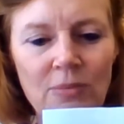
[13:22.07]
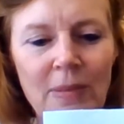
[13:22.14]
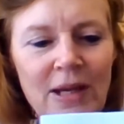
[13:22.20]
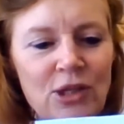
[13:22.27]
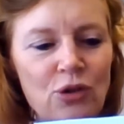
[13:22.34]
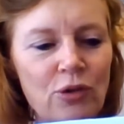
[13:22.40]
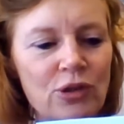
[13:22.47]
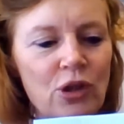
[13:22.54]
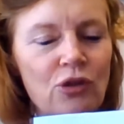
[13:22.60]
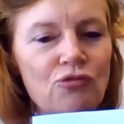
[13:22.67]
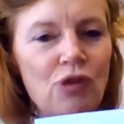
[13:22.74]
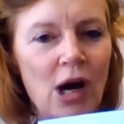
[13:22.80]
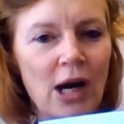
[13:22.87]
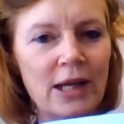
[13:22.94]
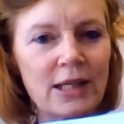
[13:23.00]
Make sure it's on the
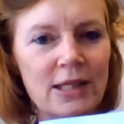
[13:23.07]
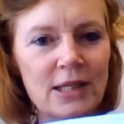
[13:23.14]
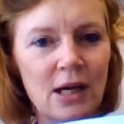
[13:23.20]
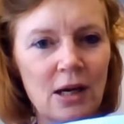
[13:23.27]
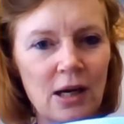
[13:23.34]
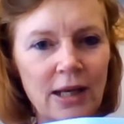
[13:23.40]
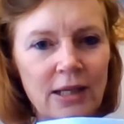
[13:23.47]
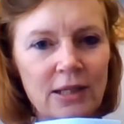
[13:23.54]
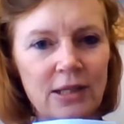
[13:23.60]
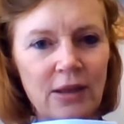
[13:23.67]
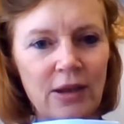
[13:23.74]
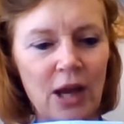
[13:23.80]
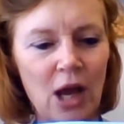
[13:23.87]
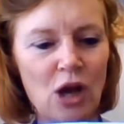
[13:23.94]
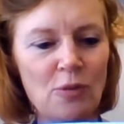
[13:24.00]
right side so
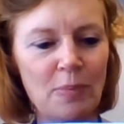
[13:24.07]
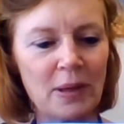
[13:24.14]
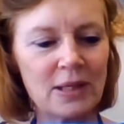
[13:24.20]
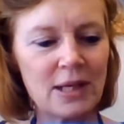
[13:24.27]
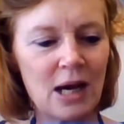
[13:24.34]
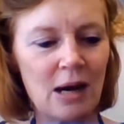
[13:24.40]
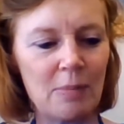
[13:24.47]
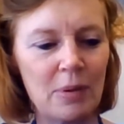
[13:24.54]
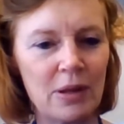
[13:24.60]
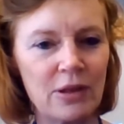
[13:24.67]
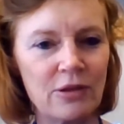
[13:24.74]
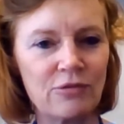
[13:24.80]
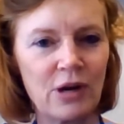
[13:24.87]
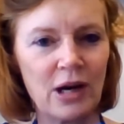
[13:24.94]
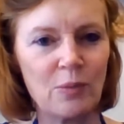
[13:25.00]
that it opens up
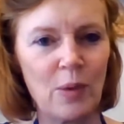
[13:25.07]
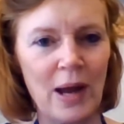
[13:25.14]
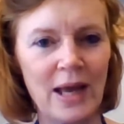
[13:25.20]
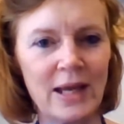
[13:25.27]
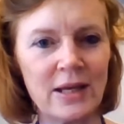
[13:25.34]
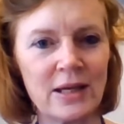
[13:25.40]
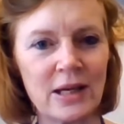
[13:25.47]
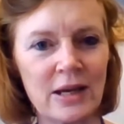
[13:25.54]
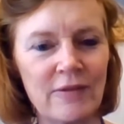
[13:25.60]
the right way.